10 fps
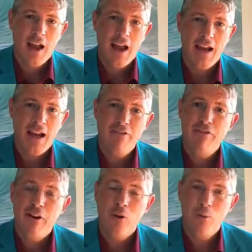and I
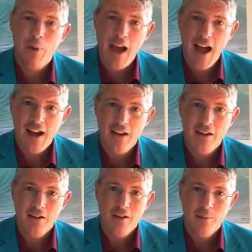felt bad
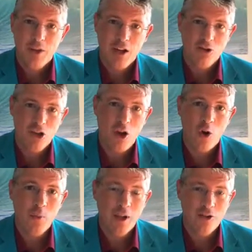because she
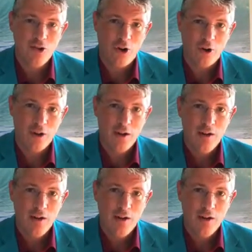called me a jerk.